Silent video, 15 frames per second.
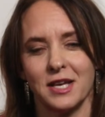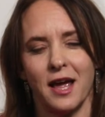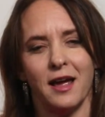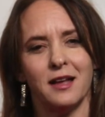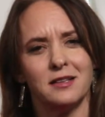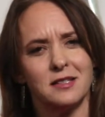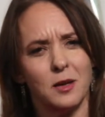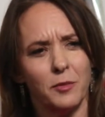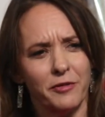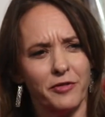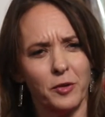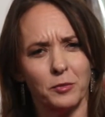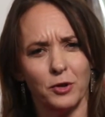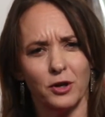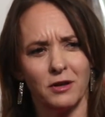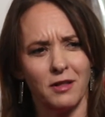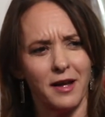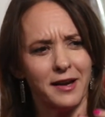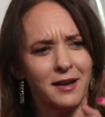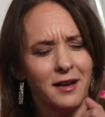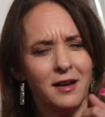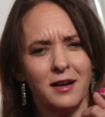and some of them look
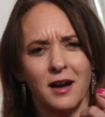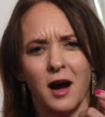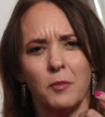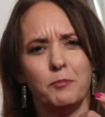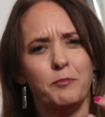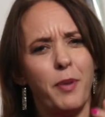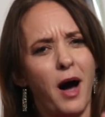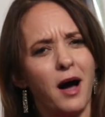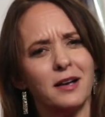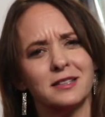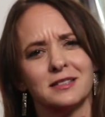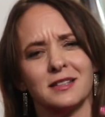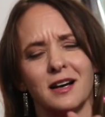like a box